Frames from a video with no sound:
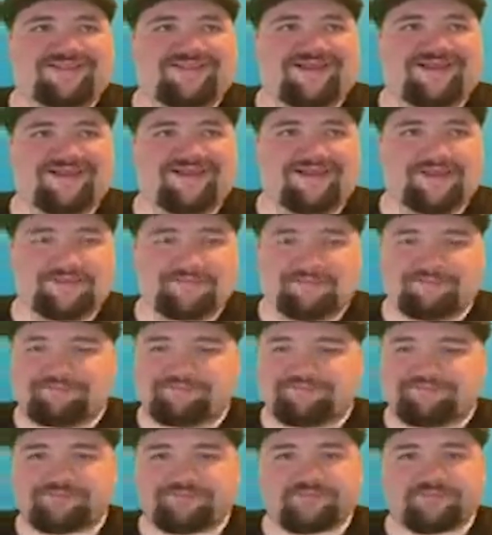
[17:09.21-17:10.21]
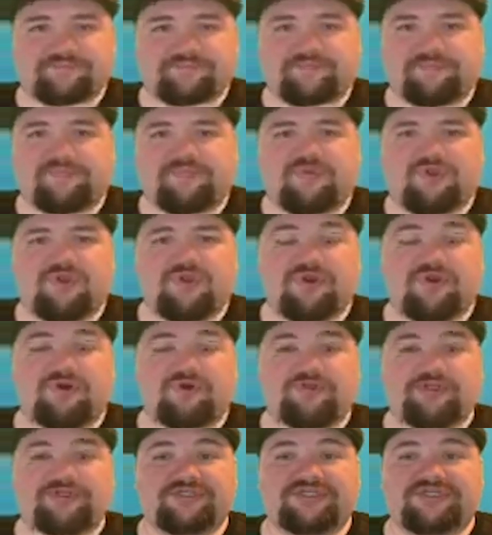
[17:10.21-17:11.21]
like your
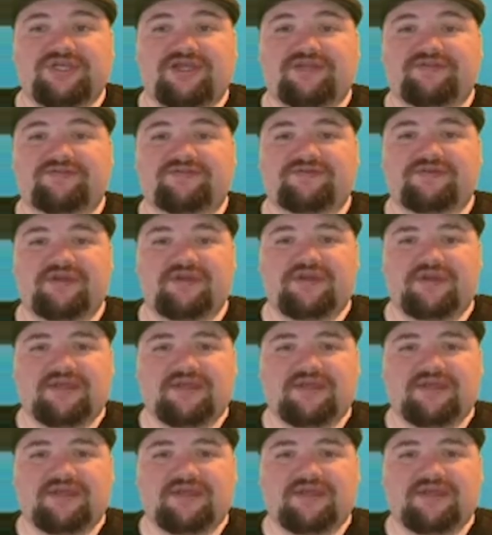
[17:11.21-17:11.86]
legits.